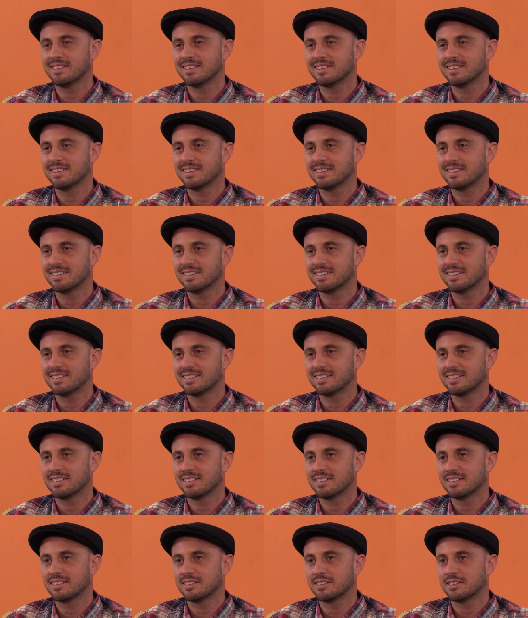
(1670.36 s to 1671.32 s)

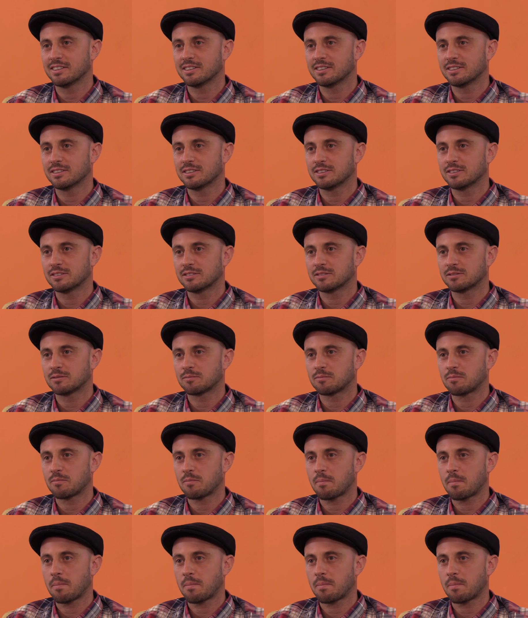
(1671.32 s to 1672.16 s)
(no one is talking)